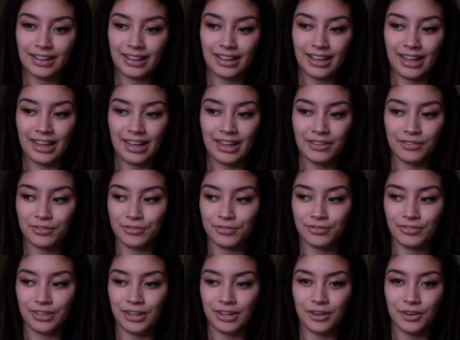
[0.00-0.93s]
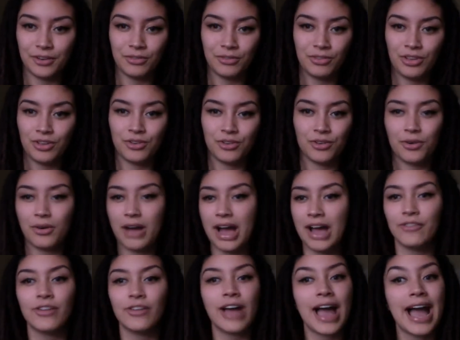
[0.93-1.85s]
if, you don't
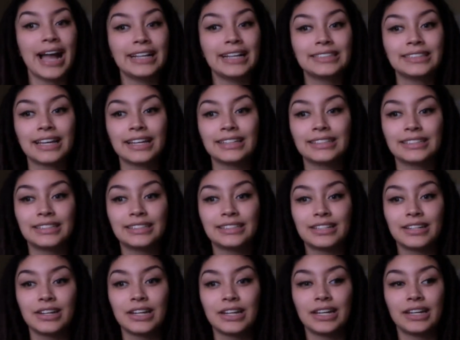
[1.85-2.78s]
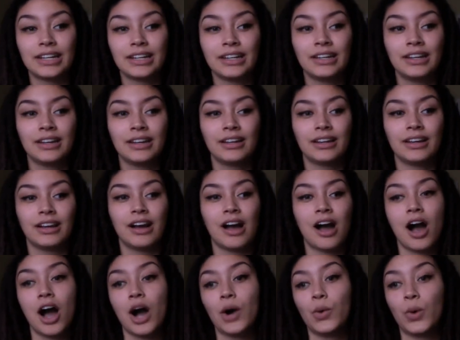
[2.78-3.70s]
have access to
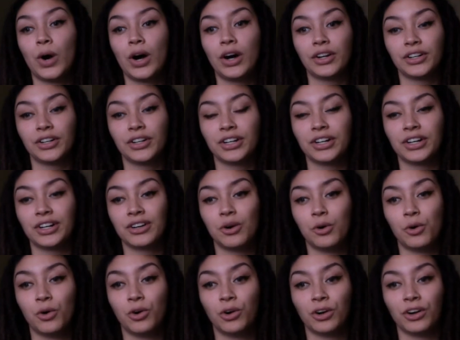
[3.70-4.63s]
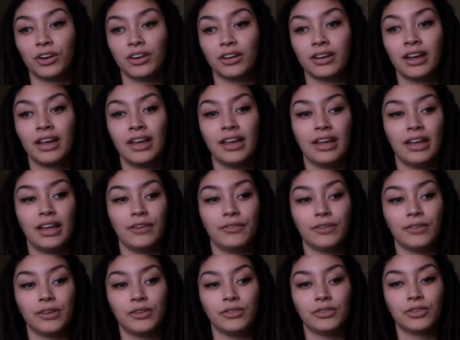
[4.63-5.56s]
hot water, or
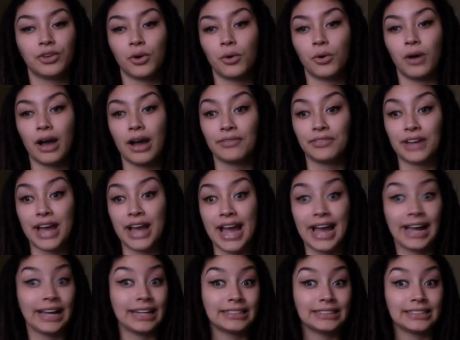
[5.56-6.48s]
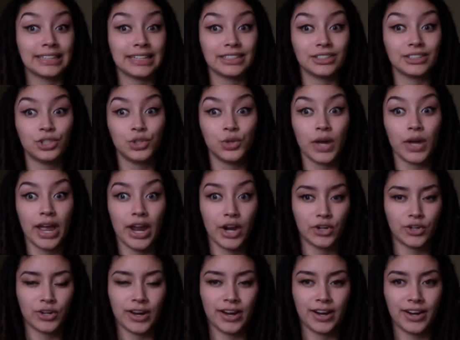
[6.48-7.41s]
if you don't have access to a
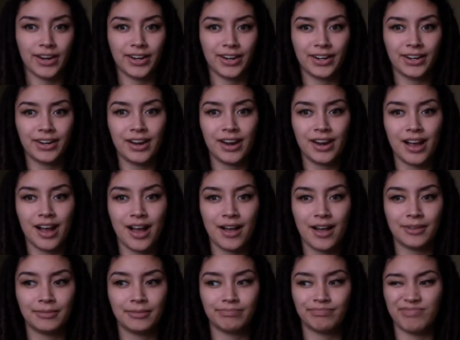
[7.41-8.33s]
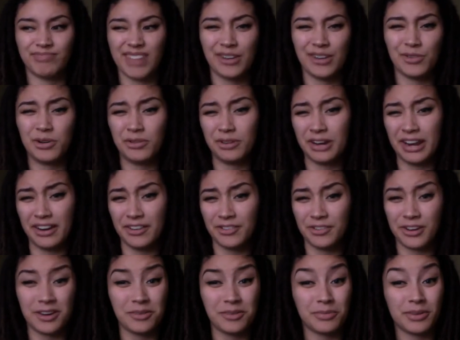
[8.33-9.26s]
hairdryer. I don't own a
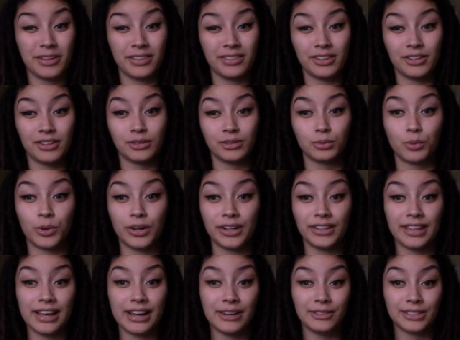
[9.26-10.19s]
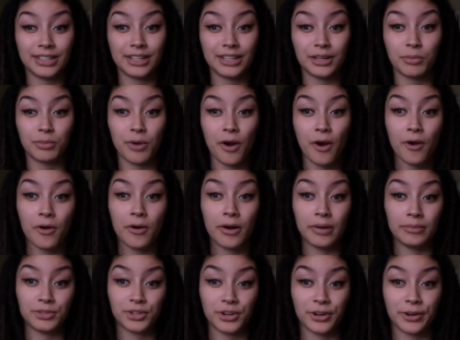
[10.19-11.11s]
hairdryer, but there's one in the house I can borrow,
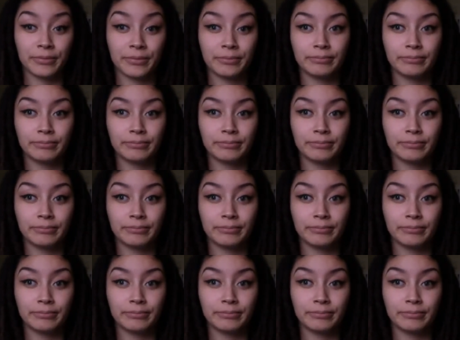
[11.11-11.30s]
I'm sure.